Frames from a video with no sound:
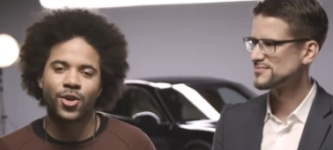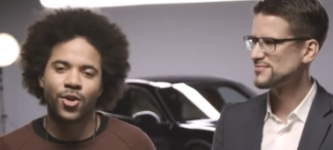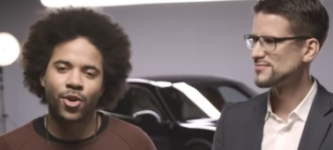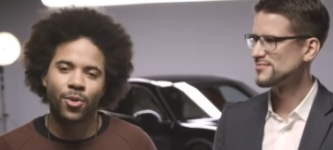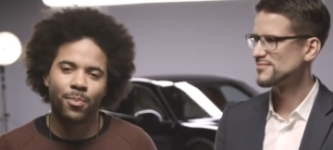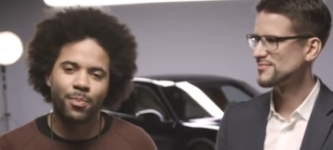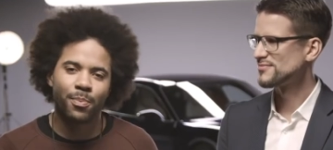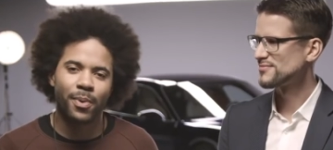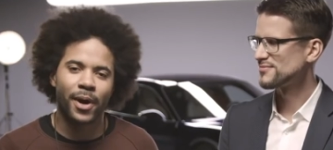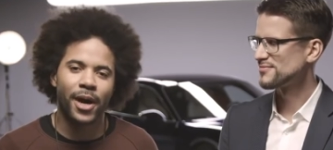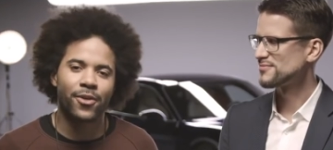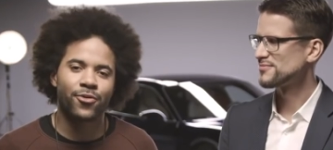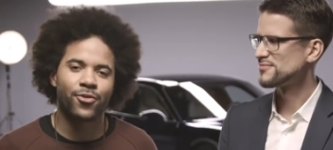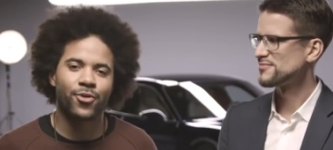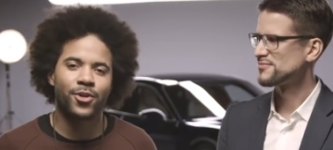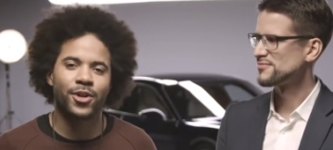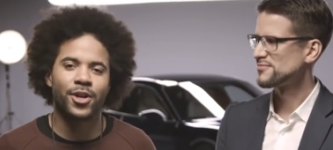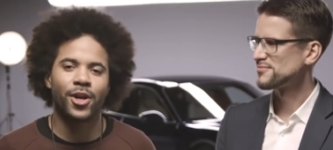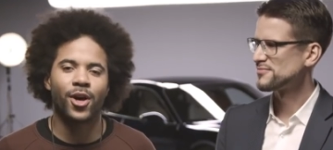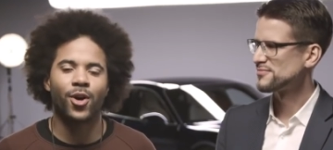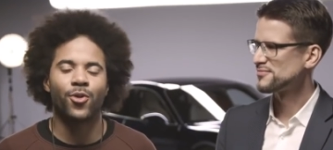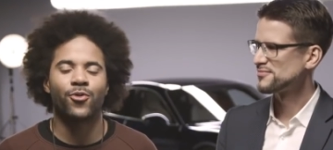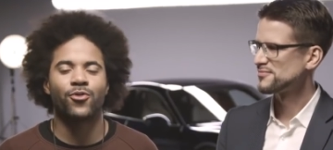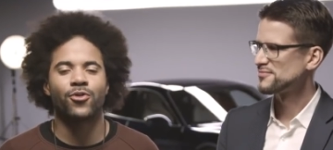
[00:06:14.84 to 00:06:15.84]
Speaker 1: Goodbye for
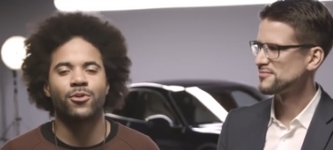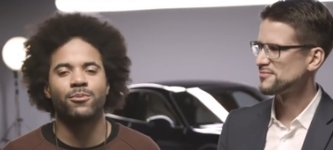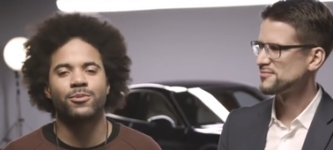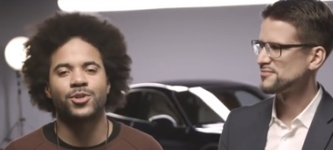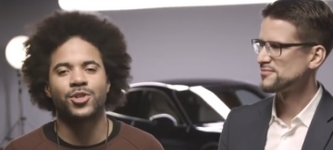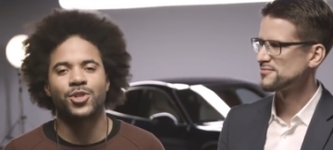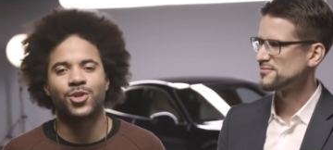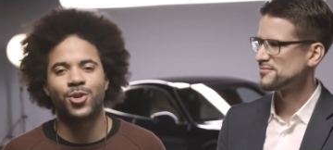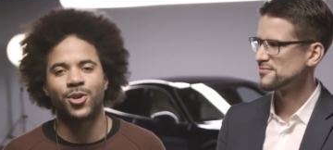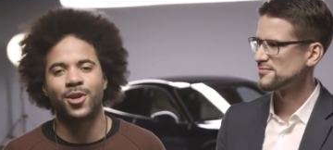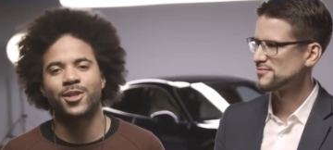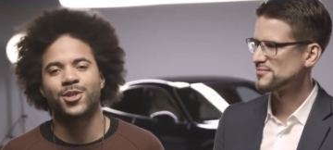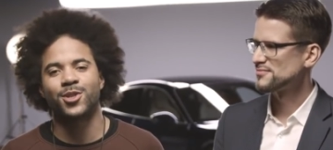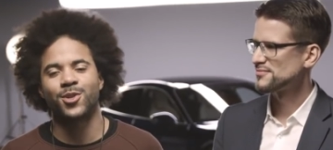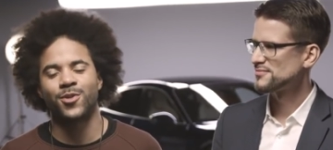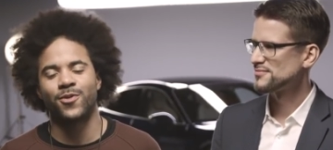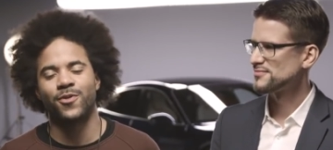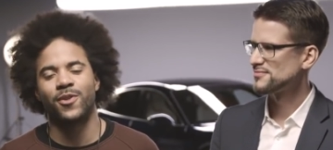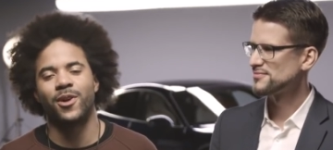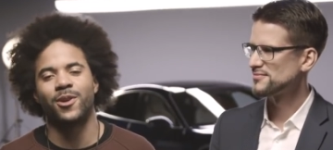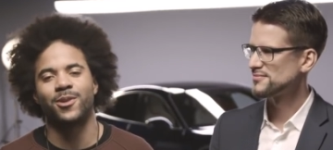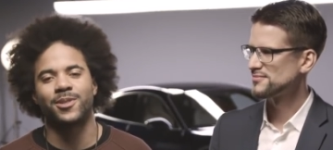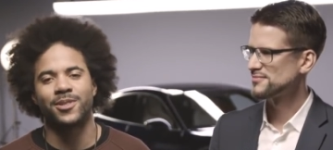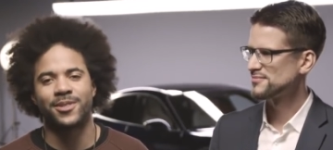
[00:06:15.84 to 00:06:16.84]
now from Stuttgart
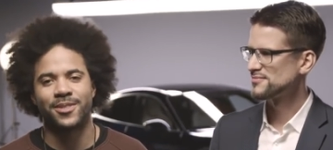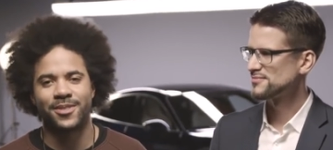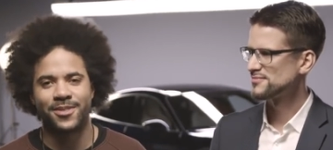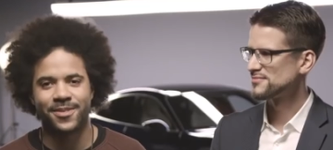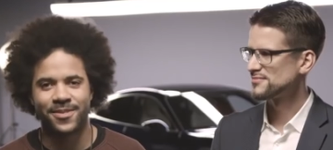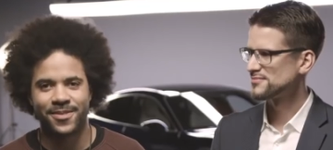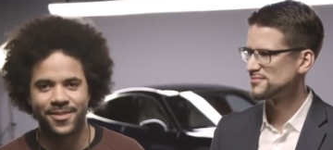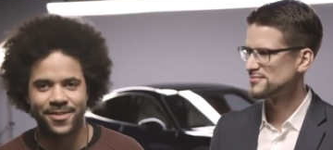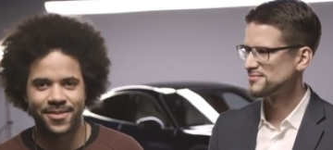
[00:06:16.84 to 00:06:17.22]
Zuffenhausen.